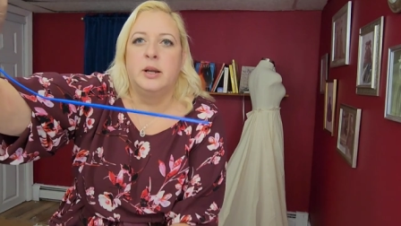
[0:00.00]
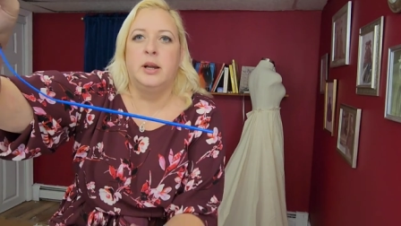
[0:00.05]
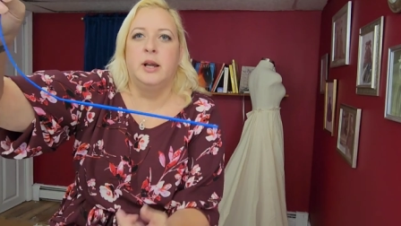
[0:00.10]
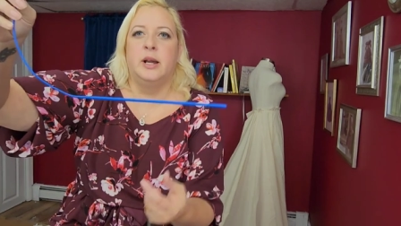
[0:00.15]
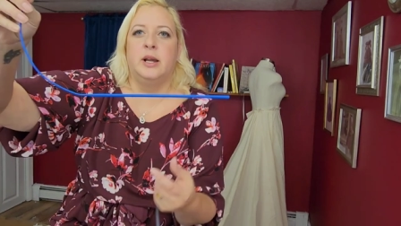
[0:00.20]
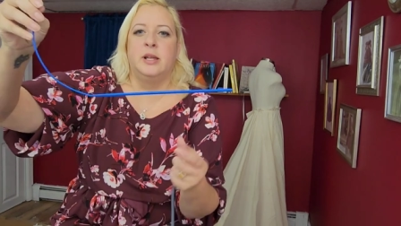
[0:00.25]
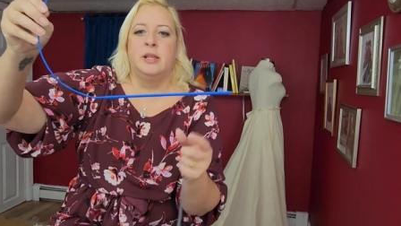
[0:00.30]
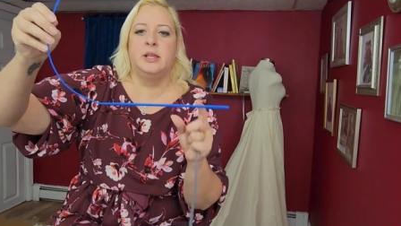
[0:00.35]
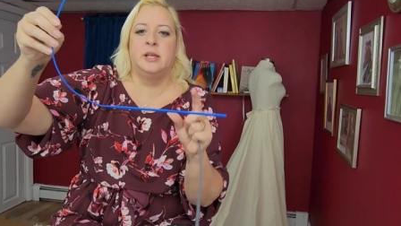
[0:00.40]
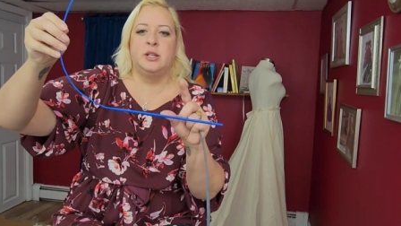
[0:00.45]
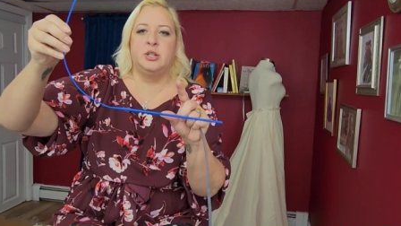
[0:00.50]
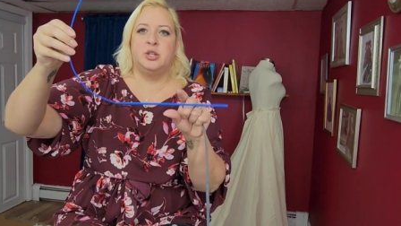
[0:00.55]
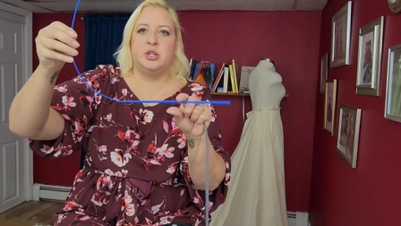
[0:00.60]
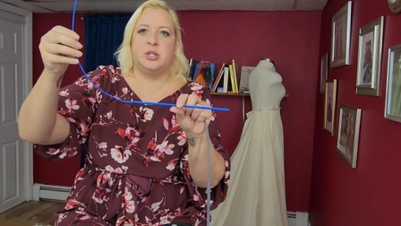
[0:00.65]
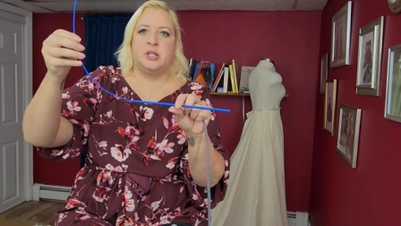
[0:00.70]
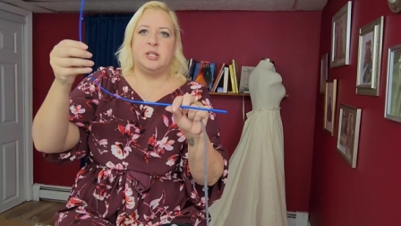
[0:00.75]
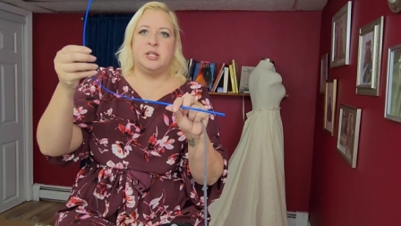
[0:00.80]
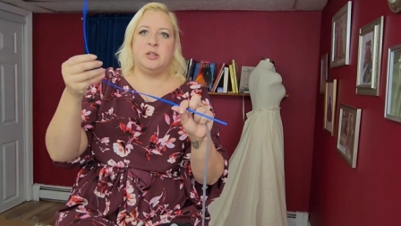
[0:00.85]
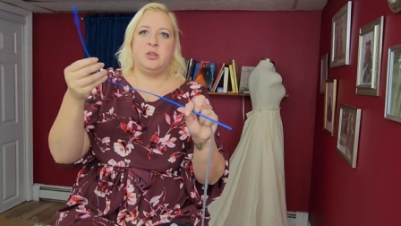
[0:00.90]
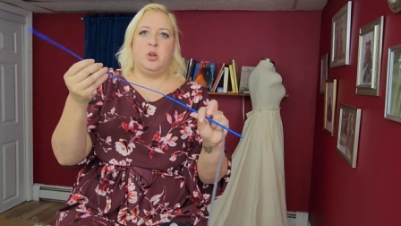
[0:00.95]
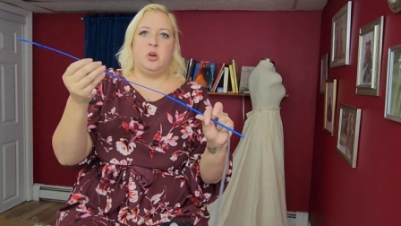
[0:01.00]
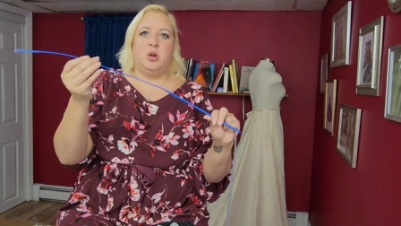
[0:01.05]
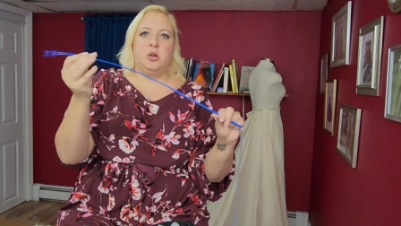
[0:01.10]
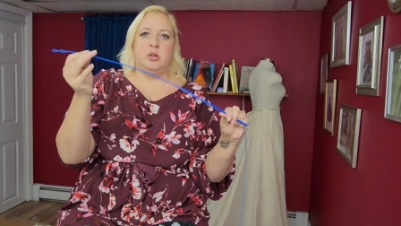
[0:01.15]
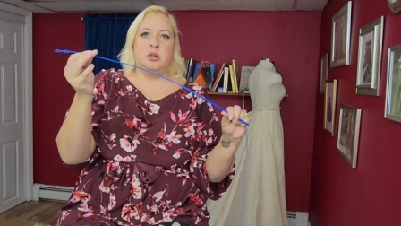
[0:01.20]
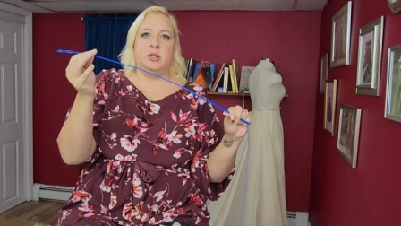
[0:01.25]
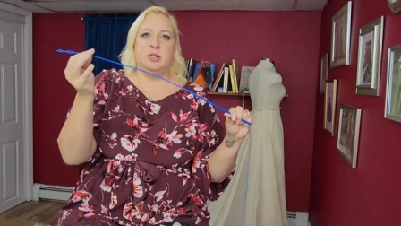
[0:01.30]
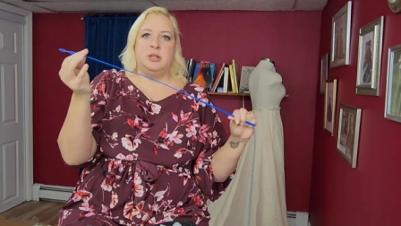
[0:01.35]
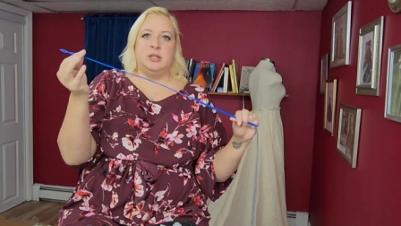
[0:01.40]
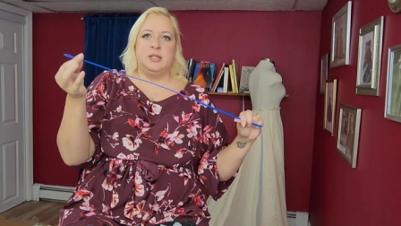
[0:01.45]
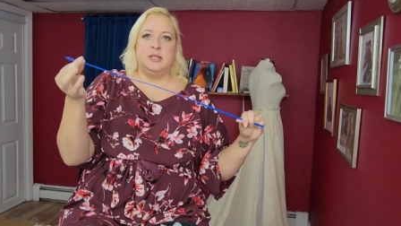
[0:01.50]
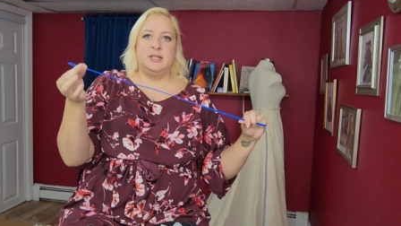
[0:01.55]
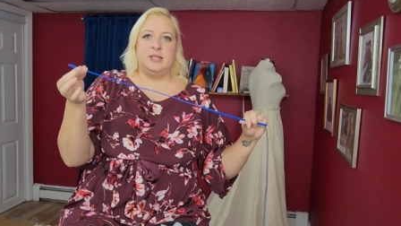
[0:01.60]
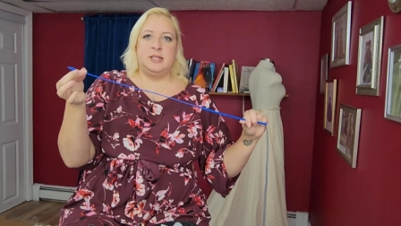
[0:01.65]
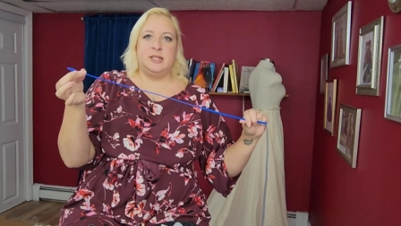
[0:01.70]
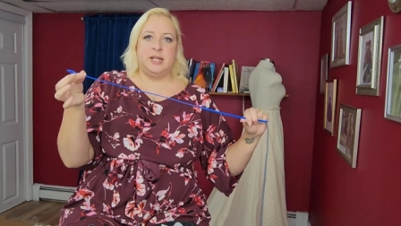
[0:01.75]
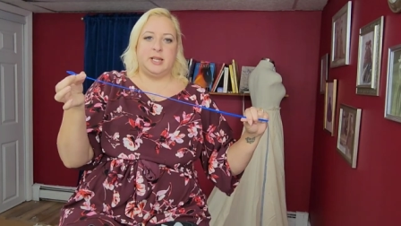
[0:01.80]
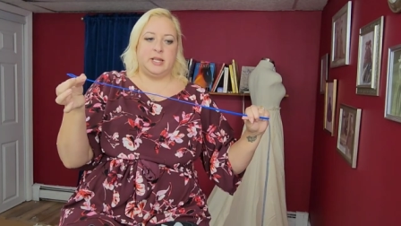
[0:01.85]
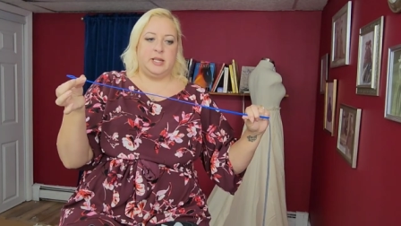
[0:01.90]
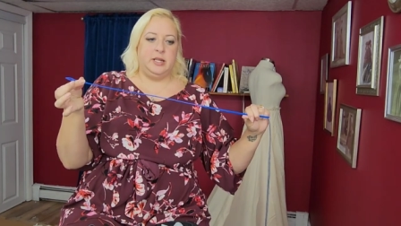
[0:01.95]
and it's just a long
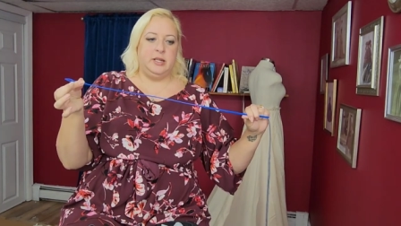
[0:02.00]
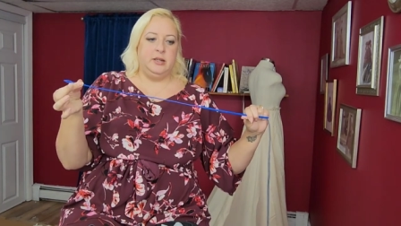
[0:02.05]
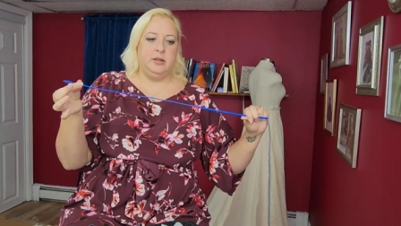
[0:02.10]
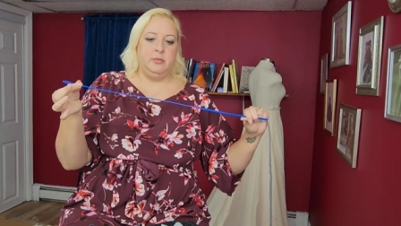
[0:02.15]
stick.